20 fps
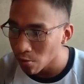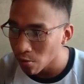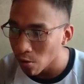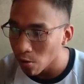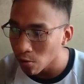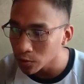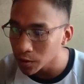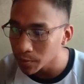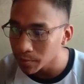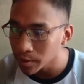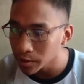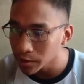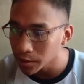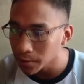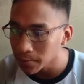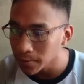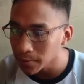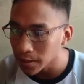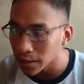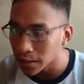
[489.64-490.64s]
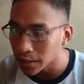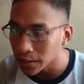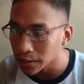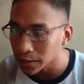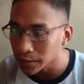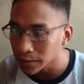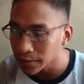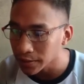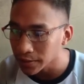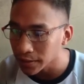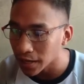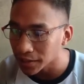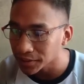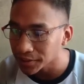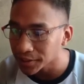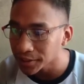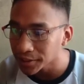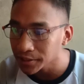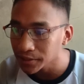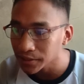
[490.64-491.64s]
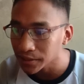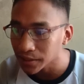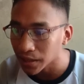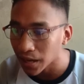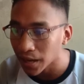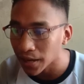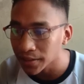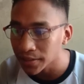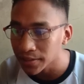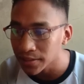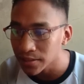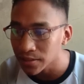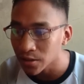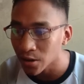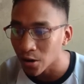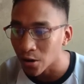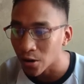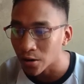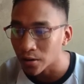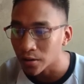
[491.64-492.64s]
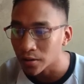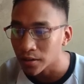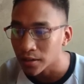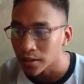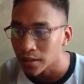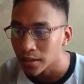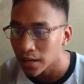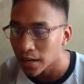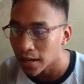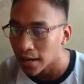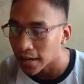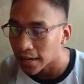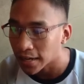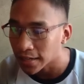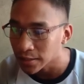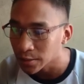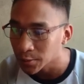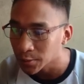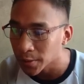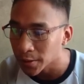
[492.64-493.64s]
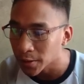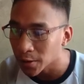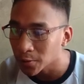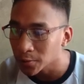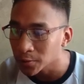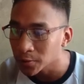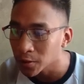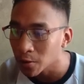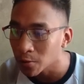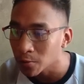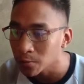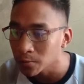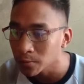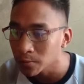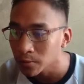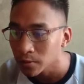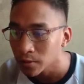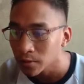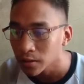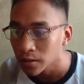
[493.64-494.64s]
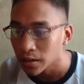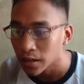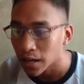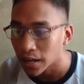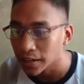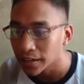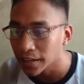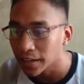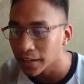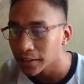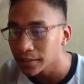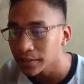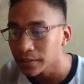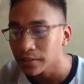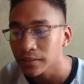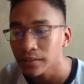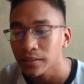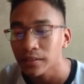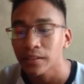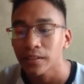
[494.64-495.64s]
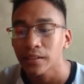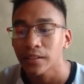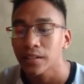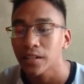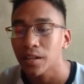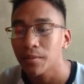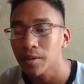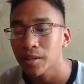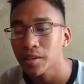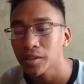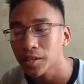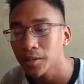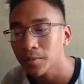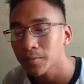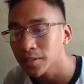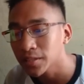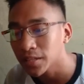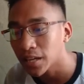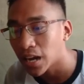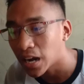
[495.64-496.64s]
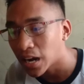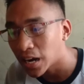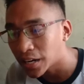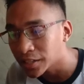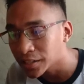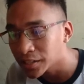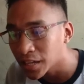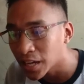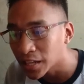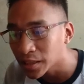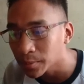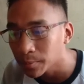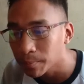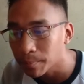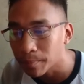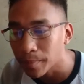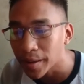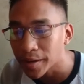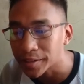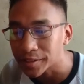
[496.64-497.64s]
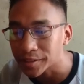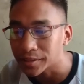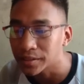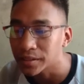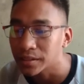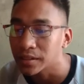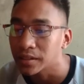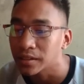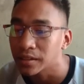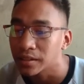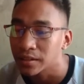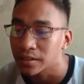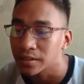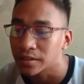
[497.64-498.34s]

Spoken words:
So all the minterms are scattered, and as we all know, again, the minterms are not paired.